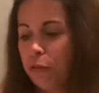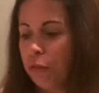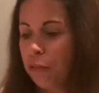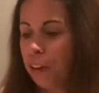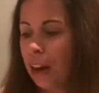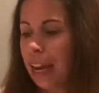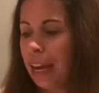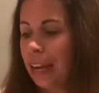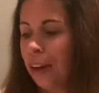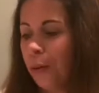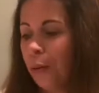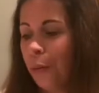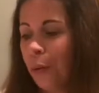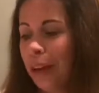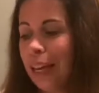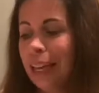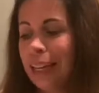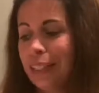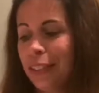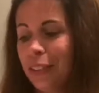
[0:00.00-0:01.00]
Frank
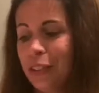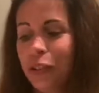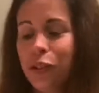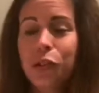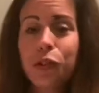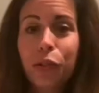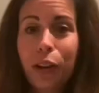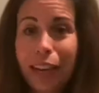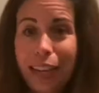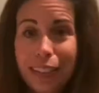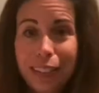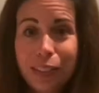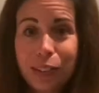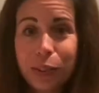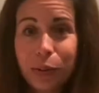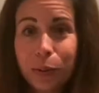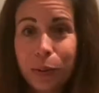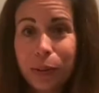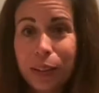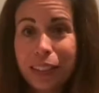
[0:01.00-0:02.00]
Wiggins Trade
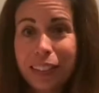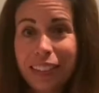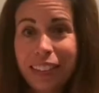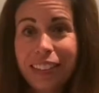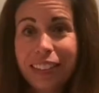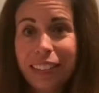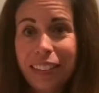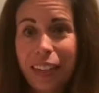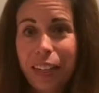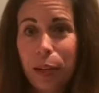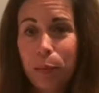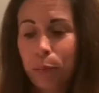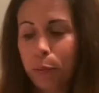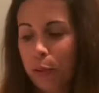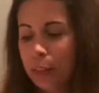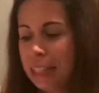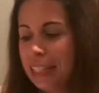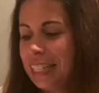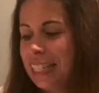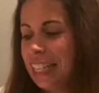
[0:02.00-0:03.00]
School to study
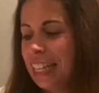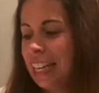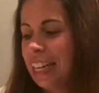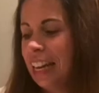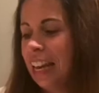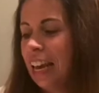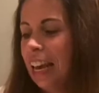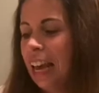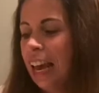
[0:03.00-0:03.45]
printing,